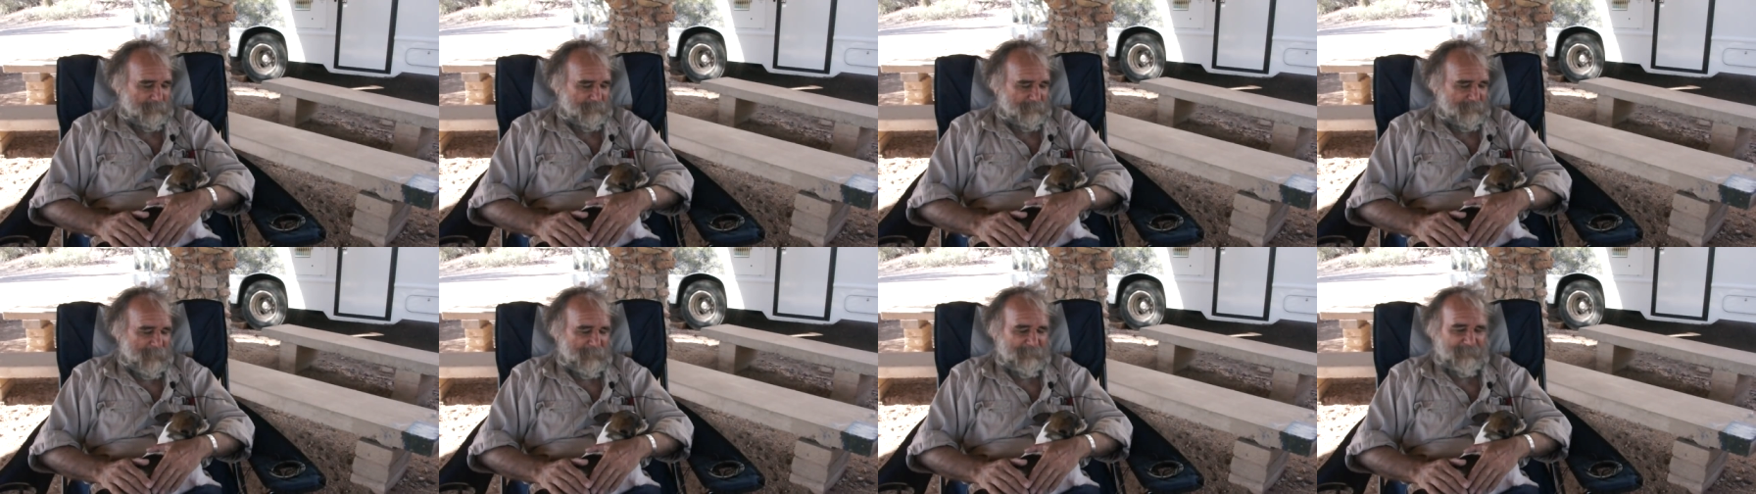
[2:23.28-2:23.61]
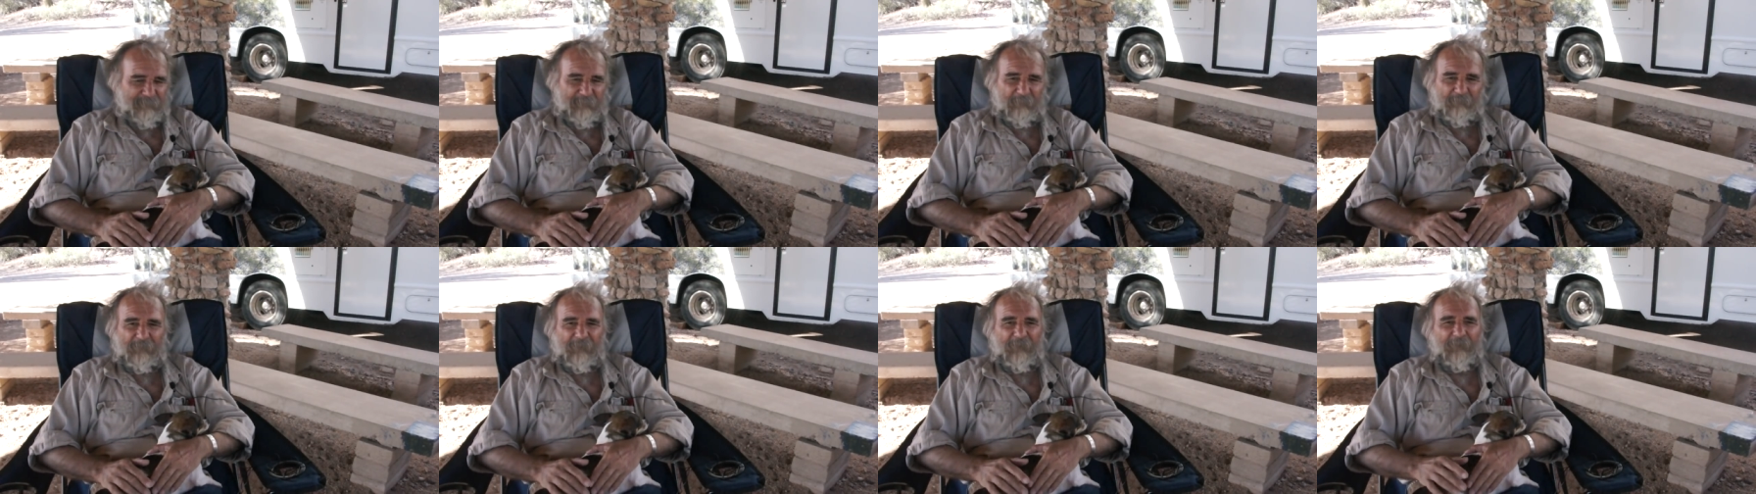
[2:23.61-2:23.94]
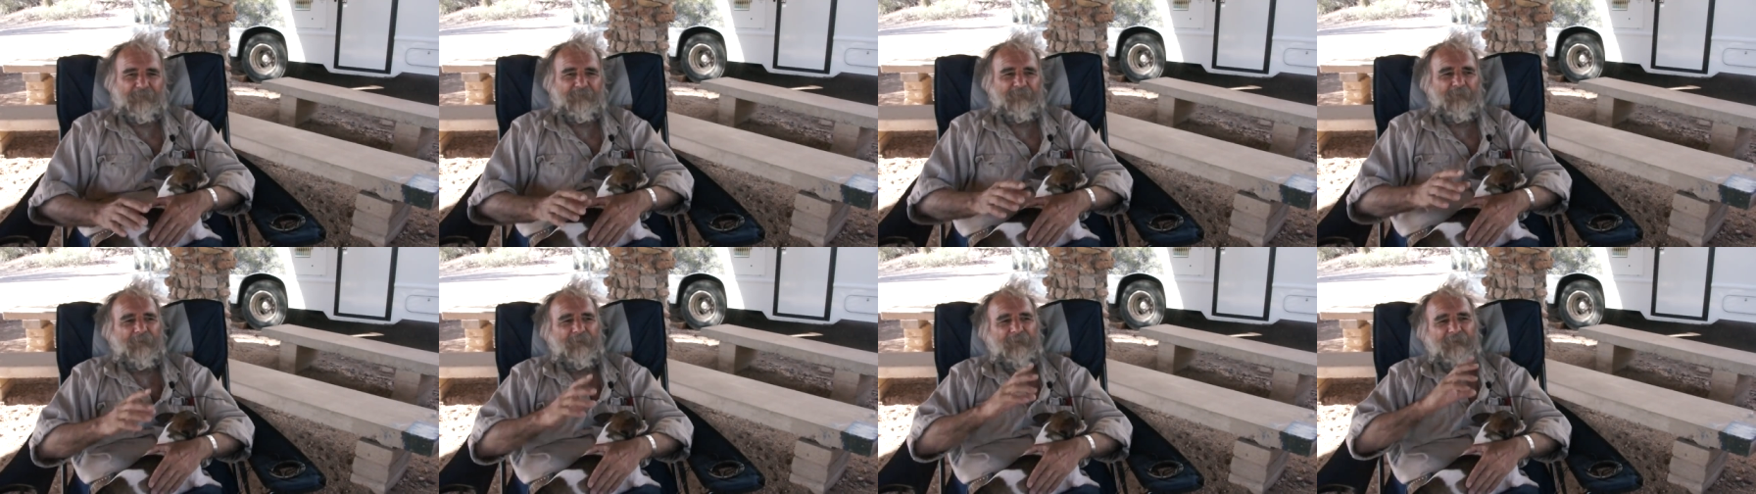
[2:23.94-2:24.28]
that's only
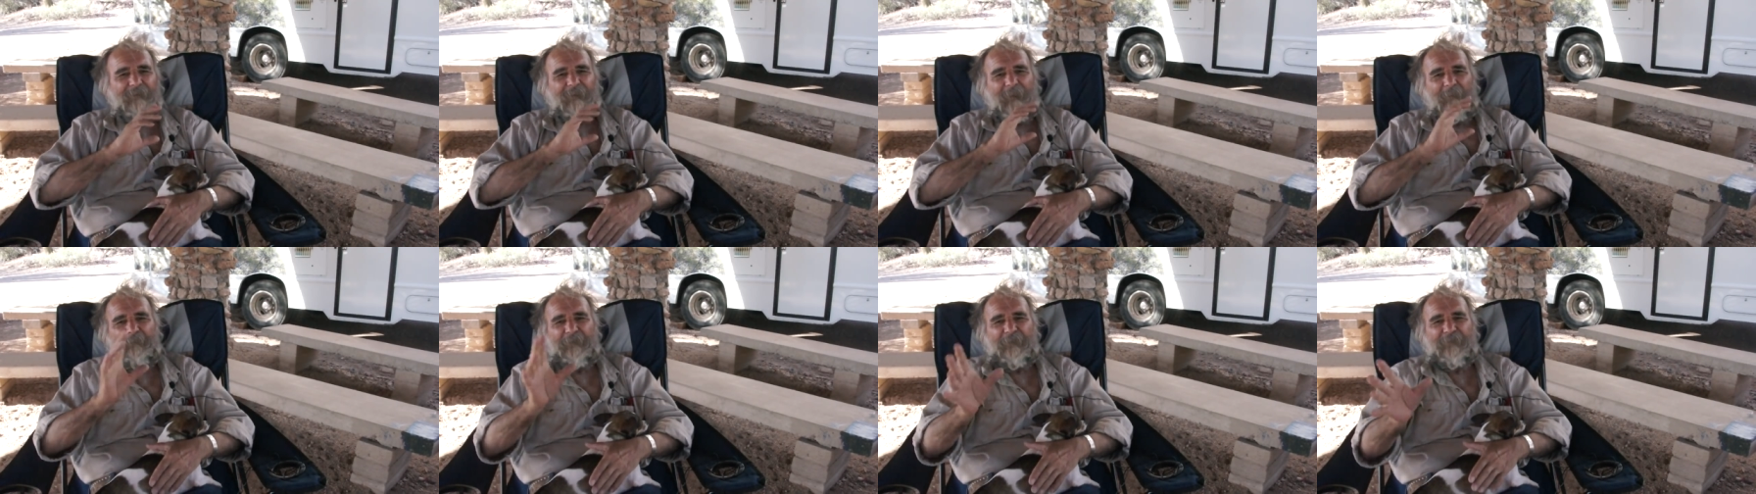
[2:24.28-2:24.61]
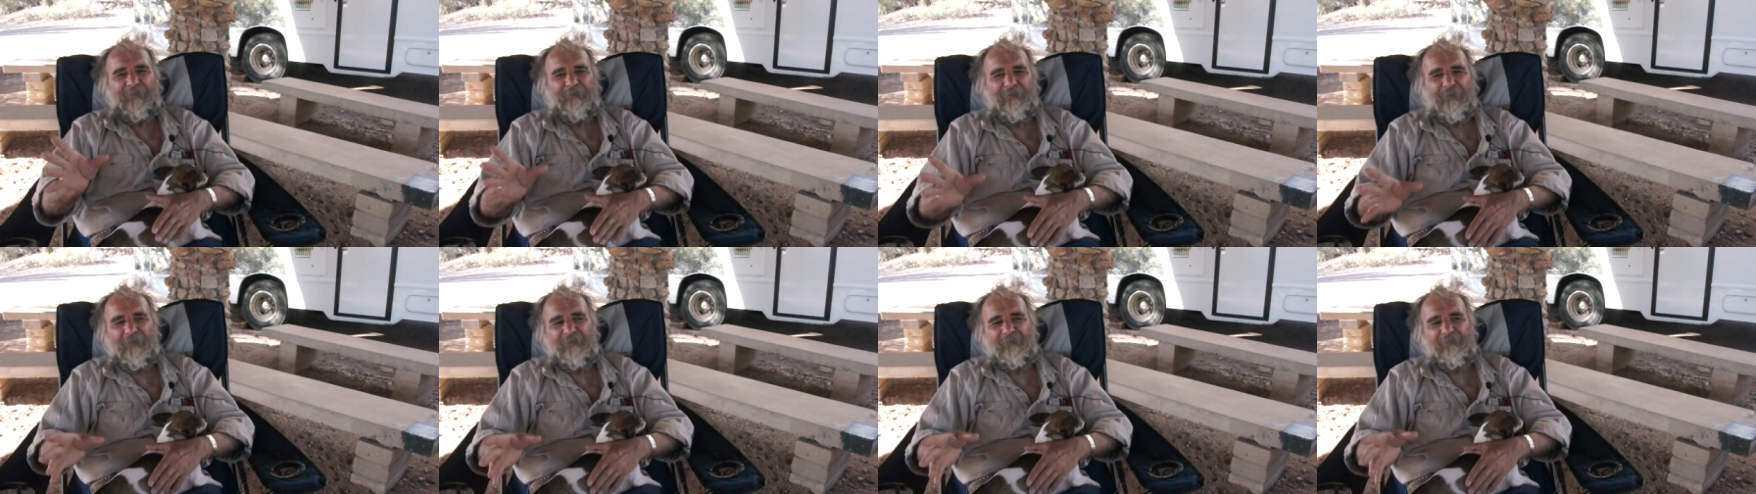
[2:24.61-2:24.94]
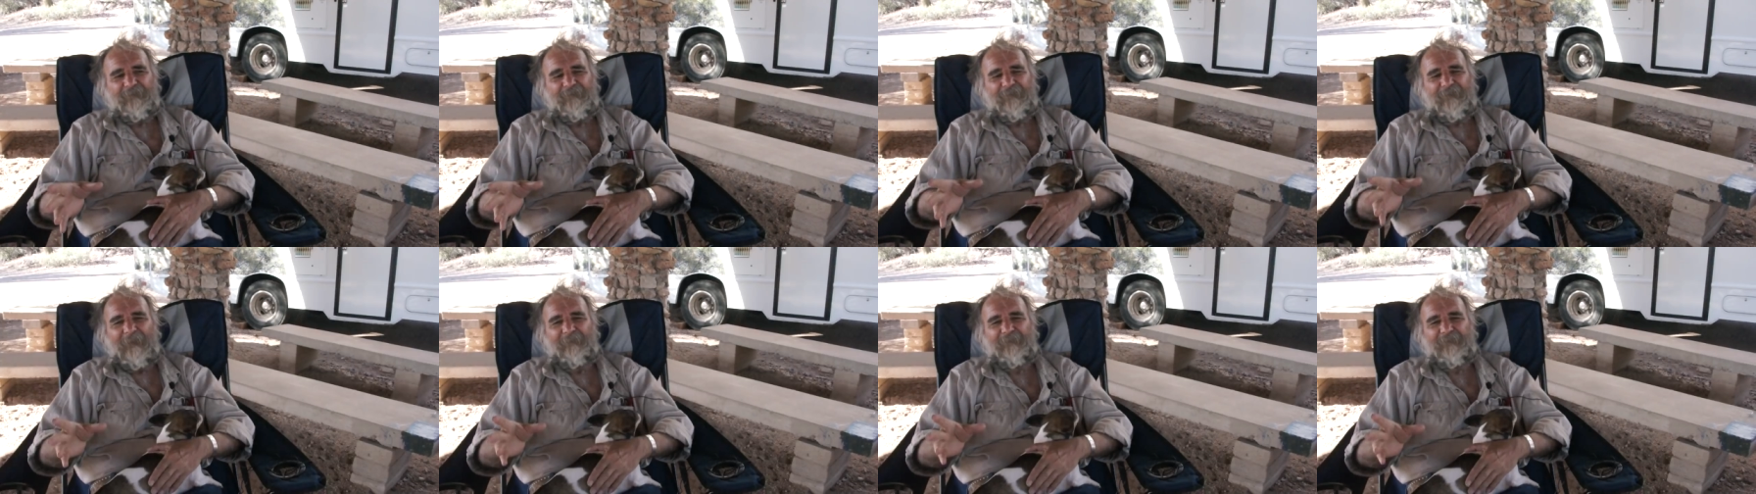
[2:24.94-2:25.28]
a token of appreciation.